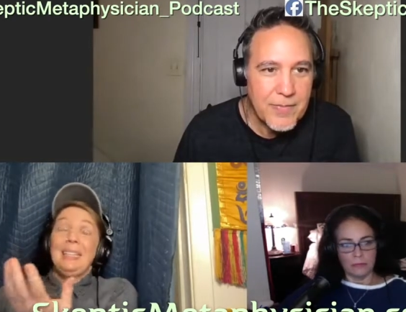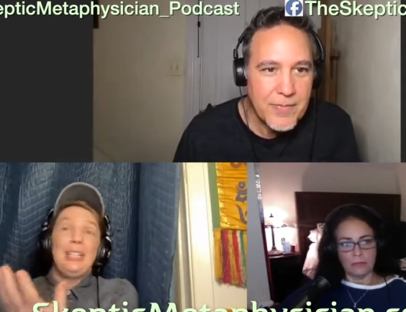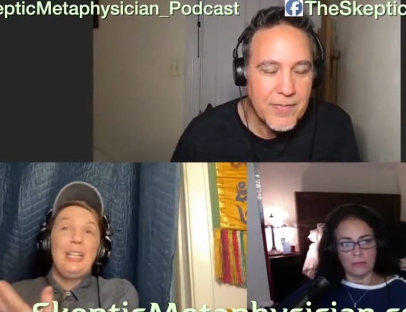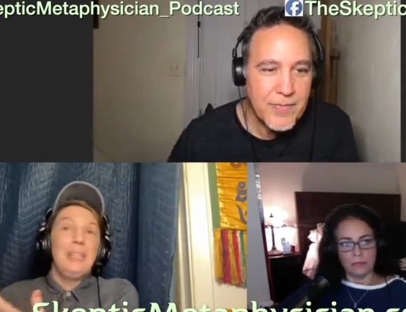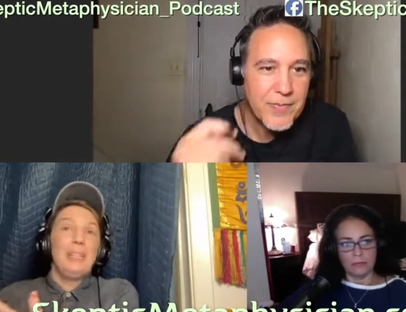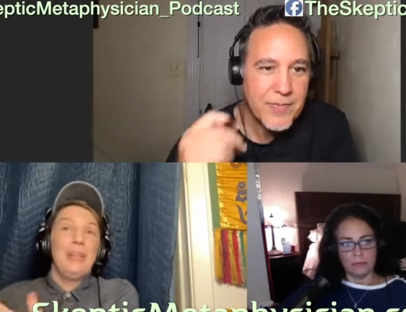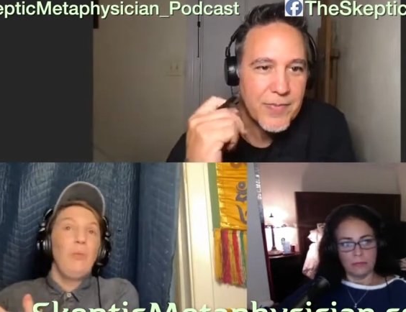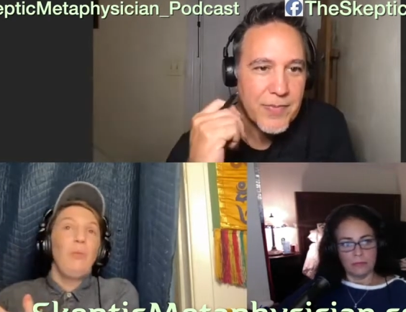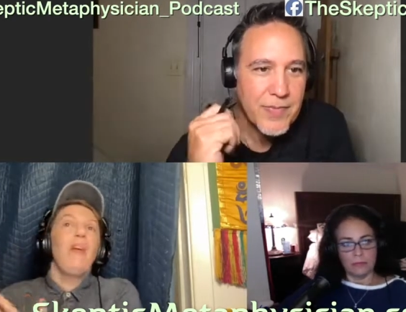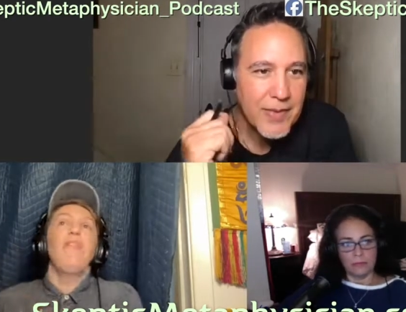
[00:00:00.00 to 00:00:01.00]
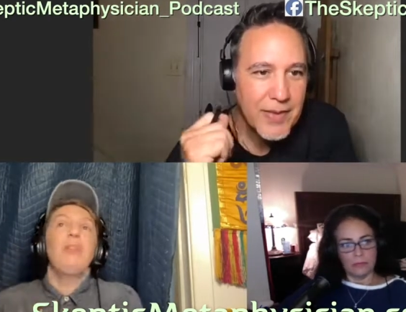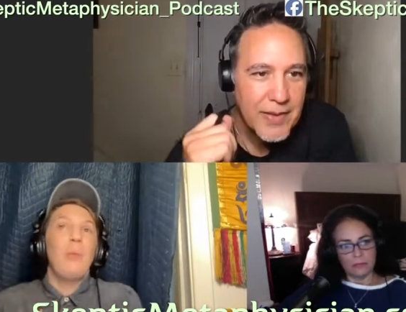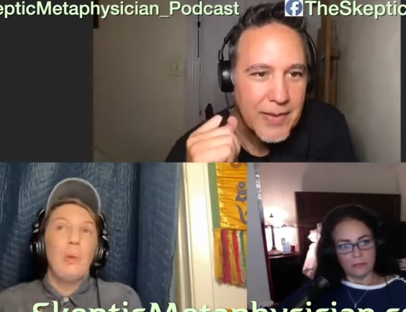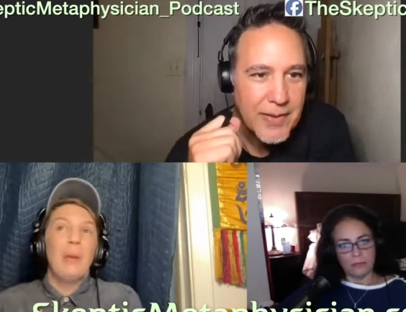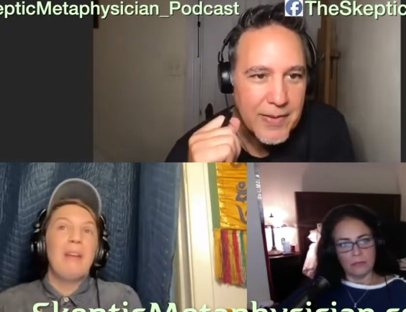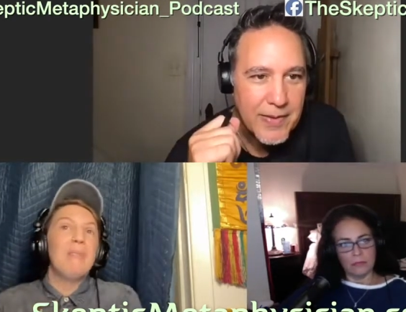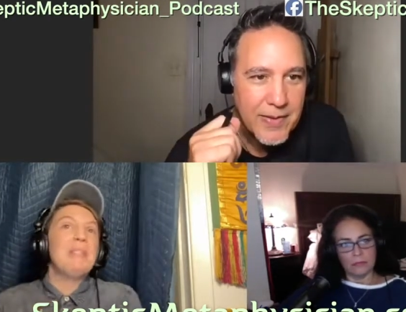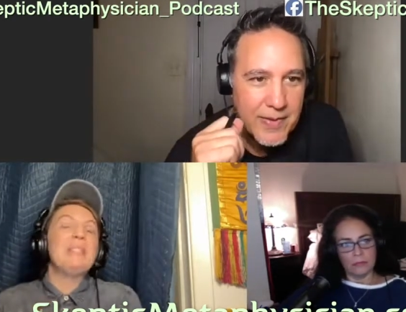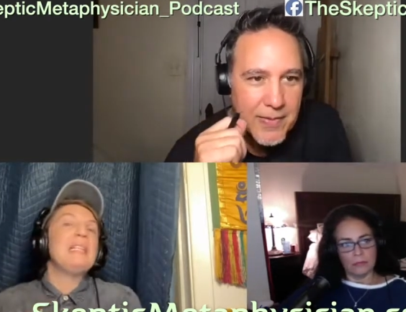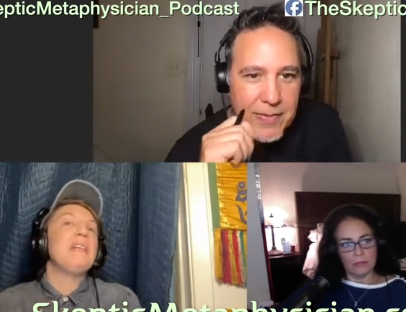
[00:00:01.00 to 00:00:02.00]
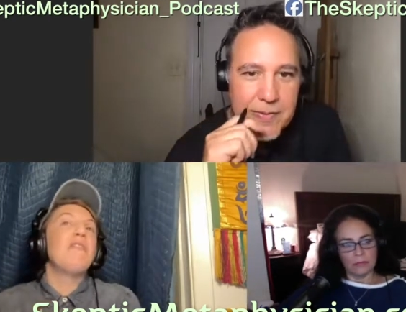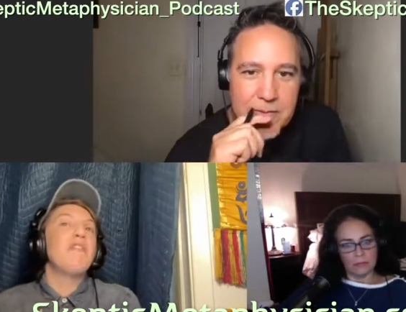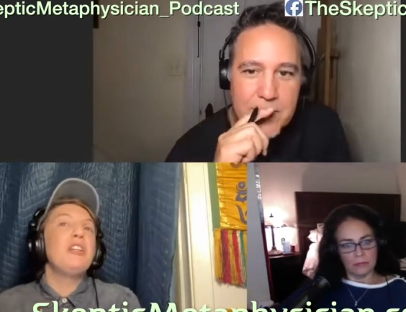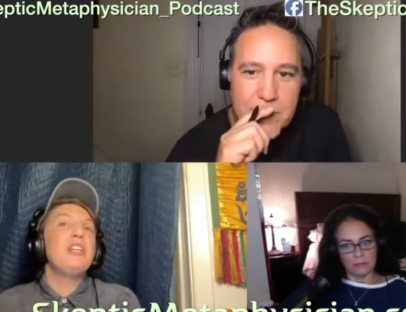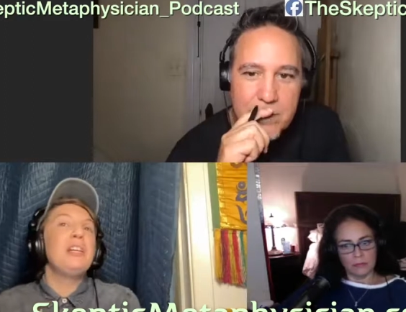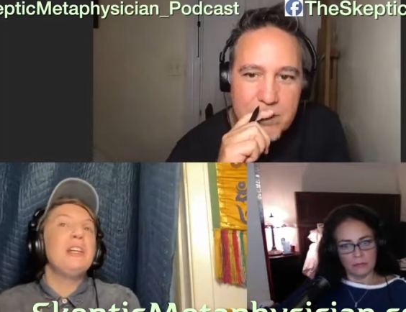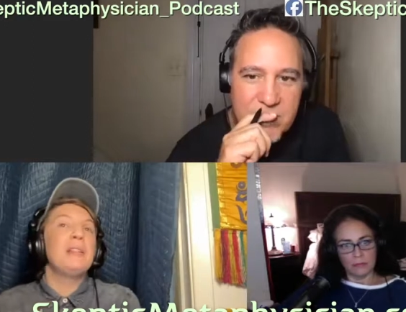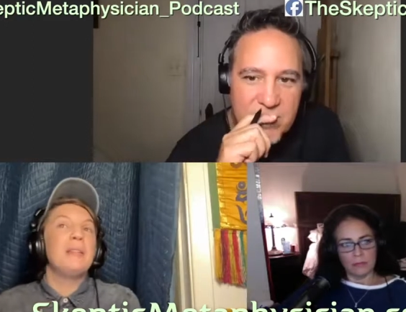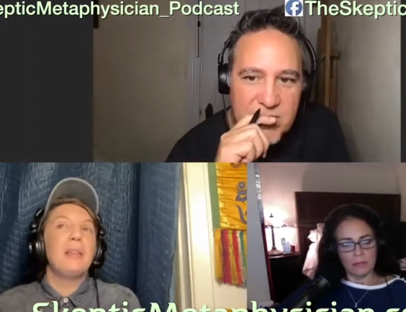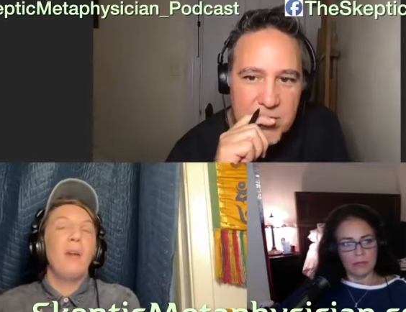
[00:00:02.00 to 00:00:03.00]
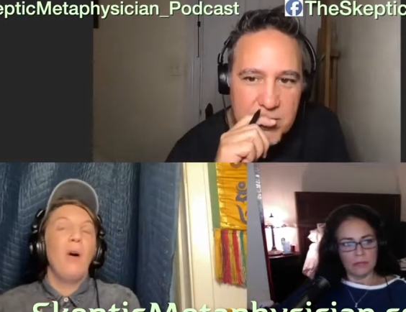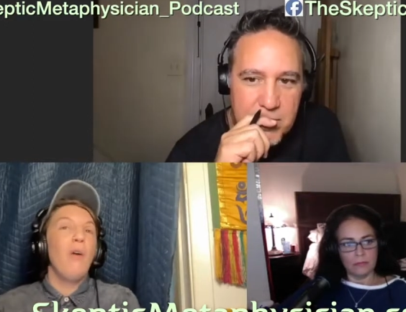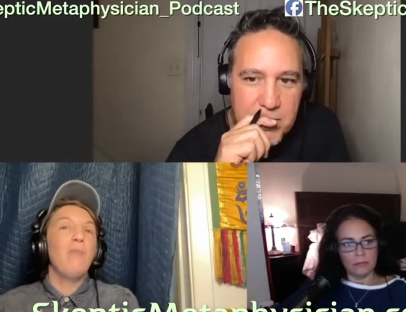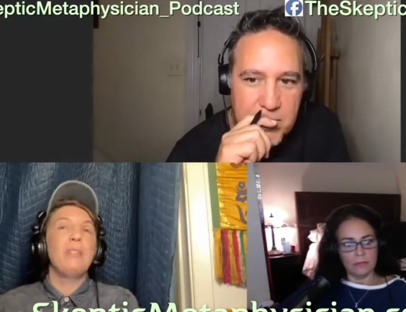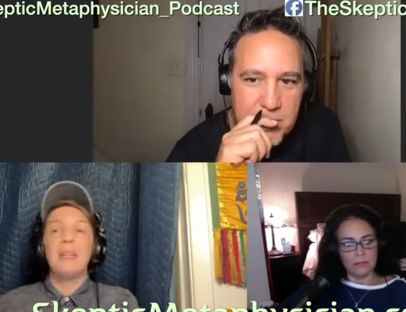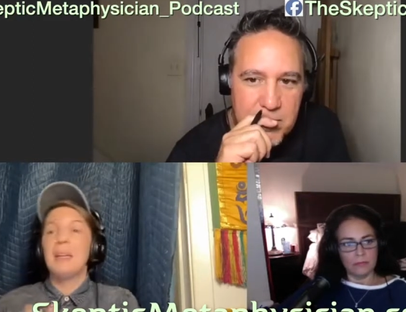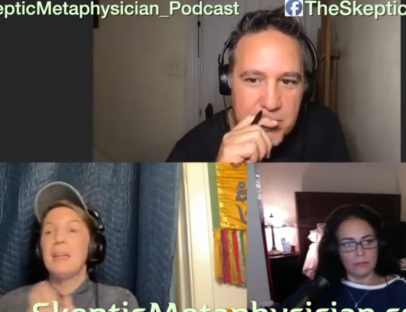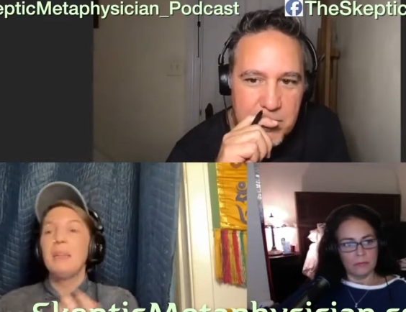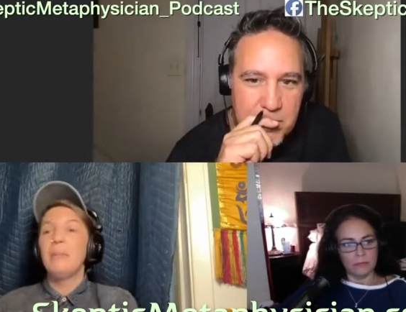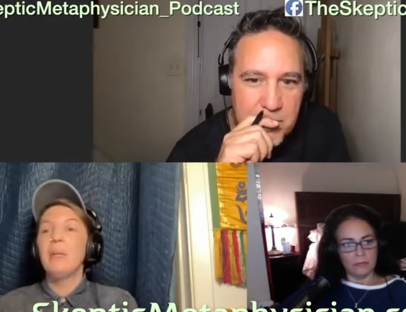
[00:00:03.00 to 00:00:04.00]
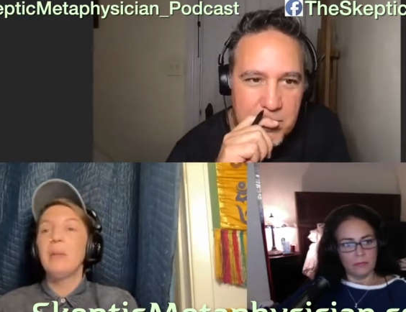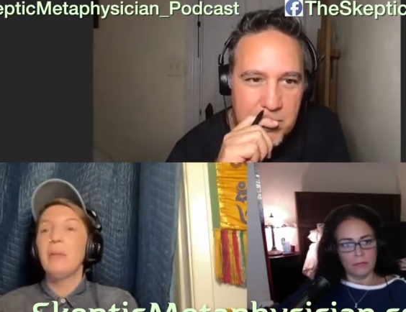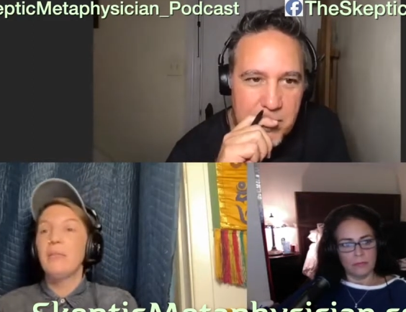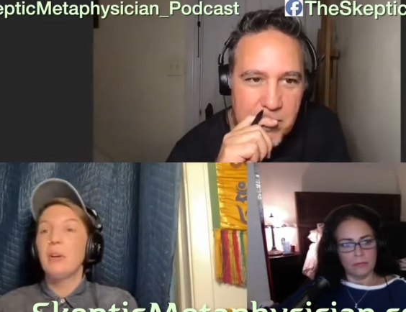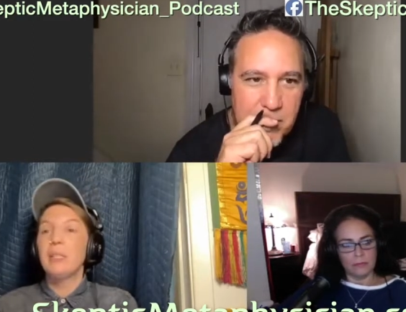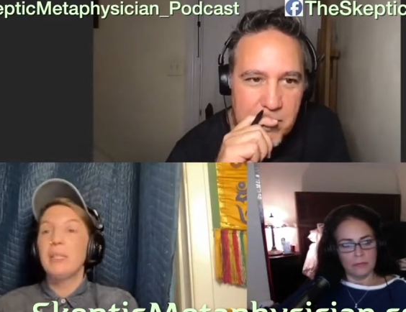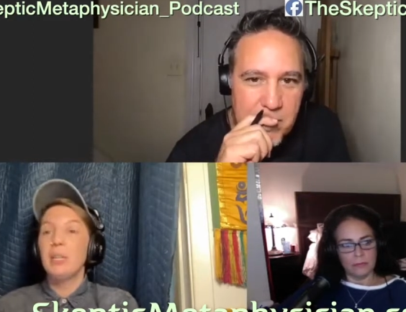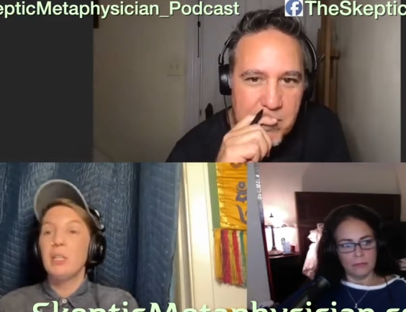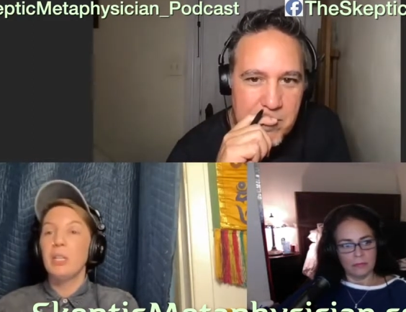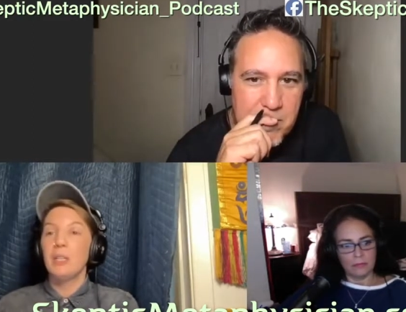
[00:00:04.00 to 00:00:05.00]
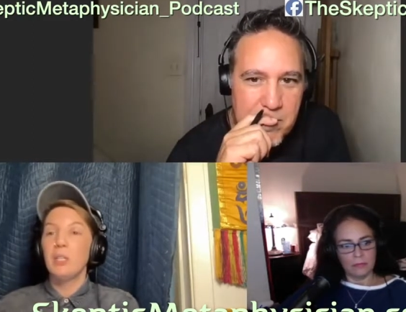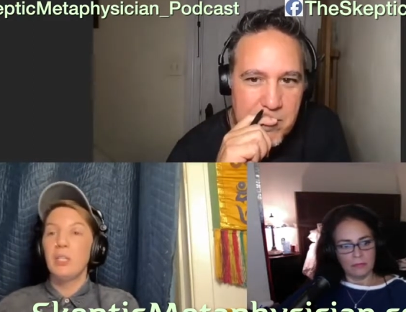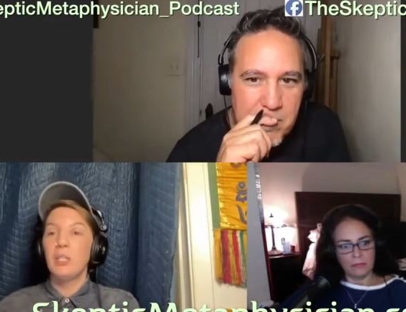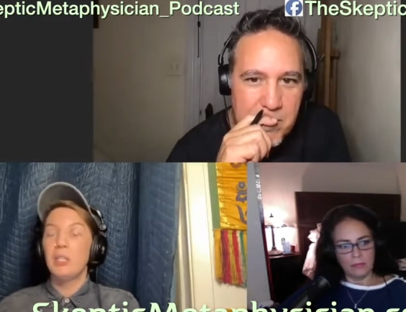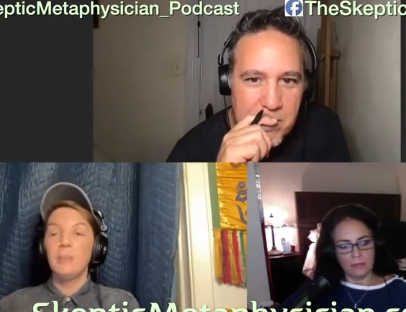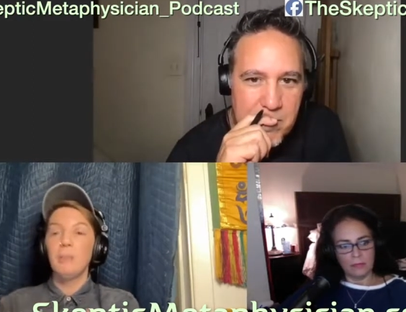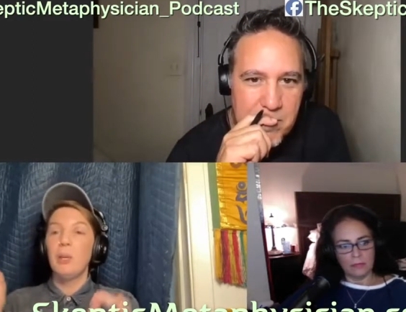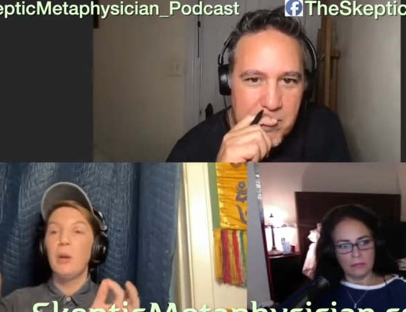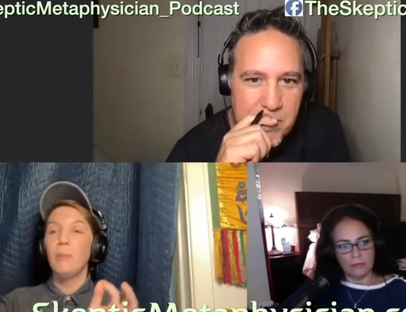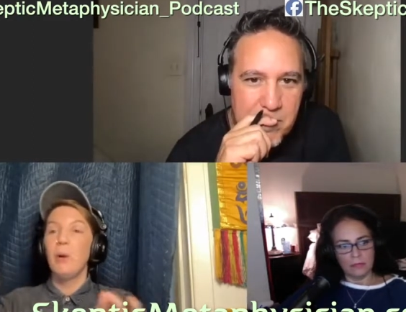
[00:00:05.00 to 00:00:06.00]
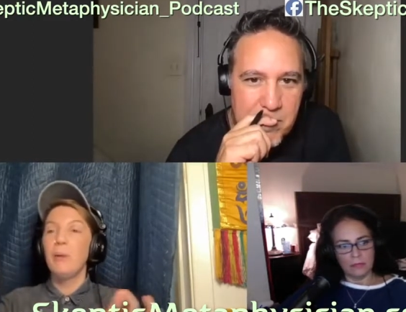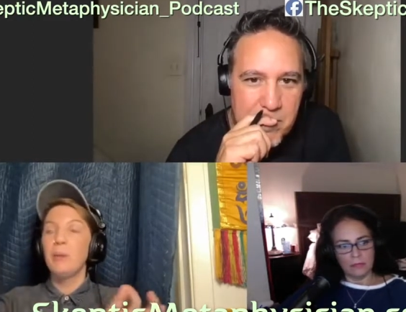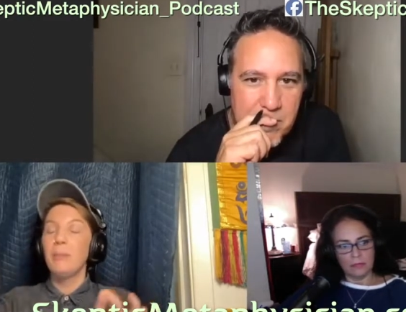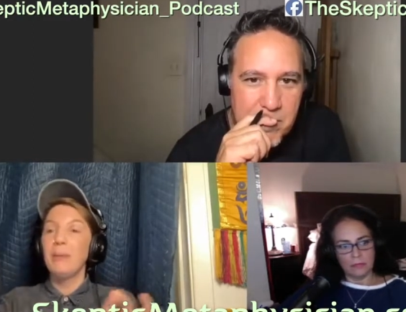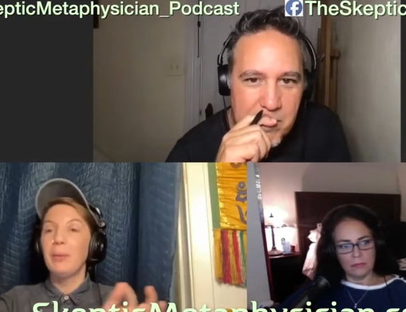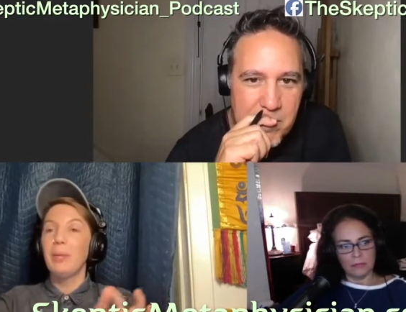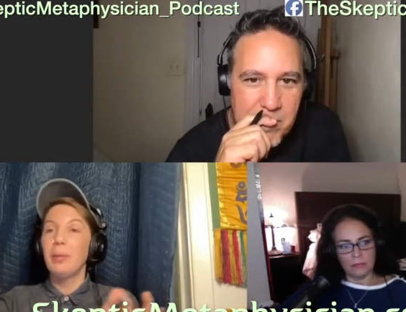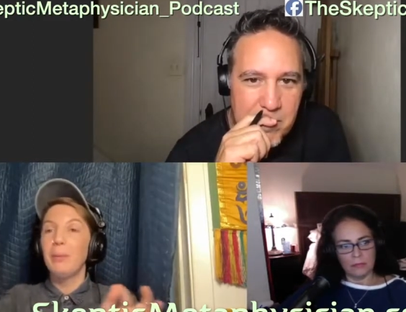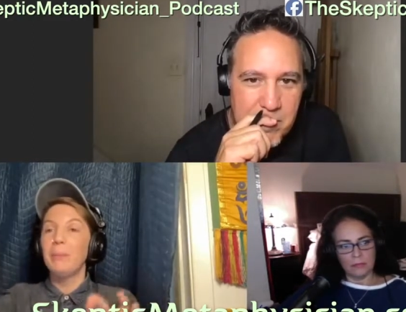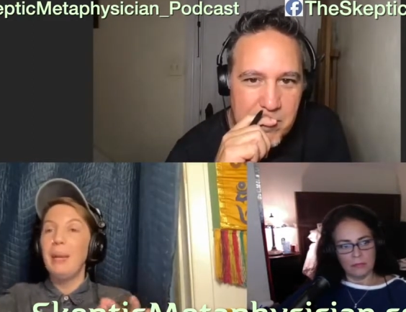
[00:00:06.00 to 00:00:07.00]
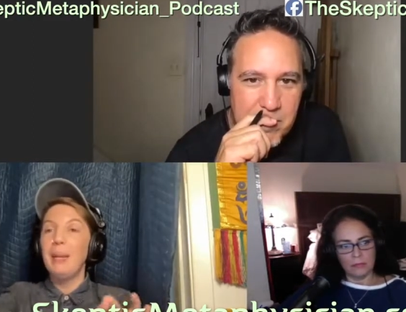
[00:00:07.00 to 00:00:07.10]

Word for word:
Speaker 1: she's a lovely woman I've been seeing for years. And all of a sudden, in the middle of our session, she's just, you know, poking me with little